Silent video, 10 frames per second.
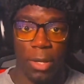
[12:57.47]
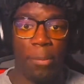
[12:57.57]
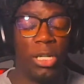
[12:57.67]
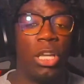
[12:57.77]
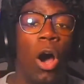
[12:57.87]

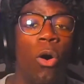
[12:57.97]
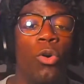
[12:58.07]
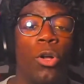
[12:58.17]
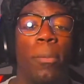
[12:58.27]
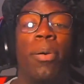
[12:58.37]
But y'all
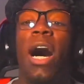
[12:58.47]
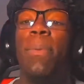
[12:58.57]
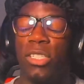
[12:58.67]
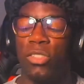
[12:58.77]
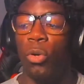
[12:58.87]
who go to
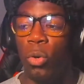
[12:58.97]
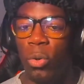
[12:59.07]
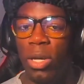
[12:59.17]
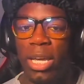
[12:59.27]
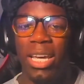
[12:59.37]
public
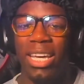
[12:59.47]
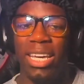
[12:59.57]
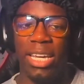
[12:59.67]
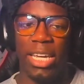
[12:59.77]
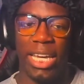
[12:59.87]
school,
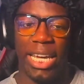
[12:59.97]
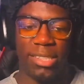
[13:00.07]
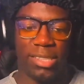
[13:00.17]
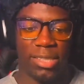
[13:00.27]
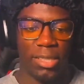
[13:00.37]

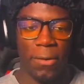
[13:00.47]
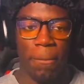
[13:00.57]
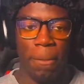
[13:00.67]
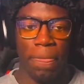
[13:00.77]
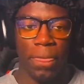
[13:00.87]
it's,
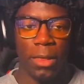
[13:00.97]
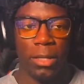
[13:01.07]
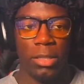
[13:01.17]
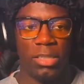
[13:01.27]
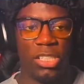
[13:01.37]

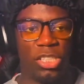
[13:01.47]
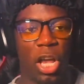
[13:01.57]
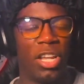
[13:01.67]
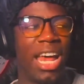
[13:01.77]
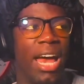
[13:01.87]
since
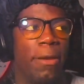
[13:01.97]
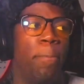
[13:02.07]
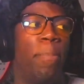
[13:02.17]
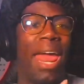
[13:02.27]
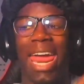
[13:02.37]
y'all are
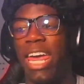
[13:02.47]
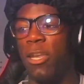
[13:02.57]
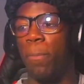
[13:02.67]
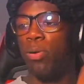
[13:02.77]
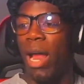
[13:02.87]
not
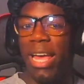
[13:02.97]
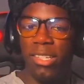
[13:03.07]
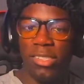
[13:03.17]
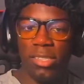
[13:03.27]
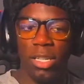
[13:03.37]
paying the
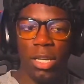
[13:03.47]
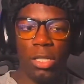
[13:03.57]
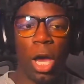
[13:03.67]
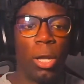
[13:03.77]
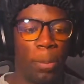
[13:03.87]
price, y'all